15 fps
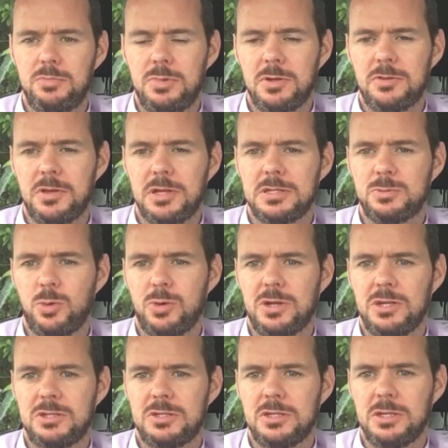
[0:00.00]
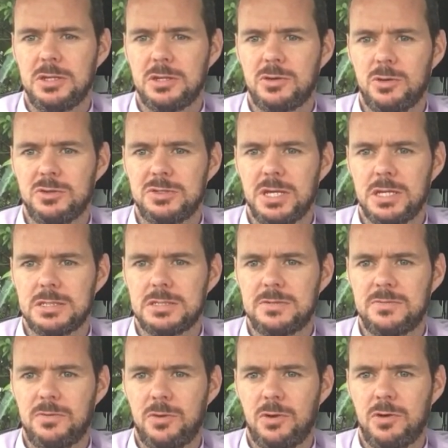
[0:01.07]
put things more into
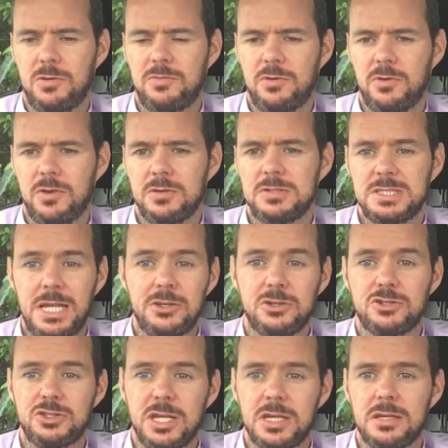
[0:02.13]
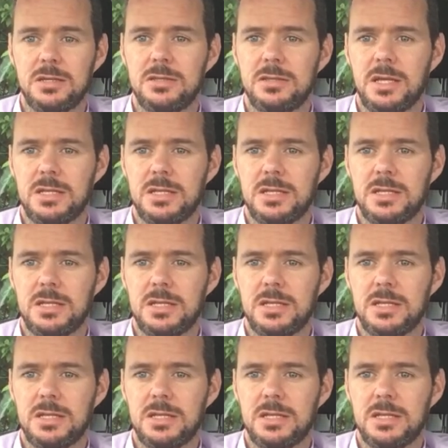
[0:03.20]
context for the standards check.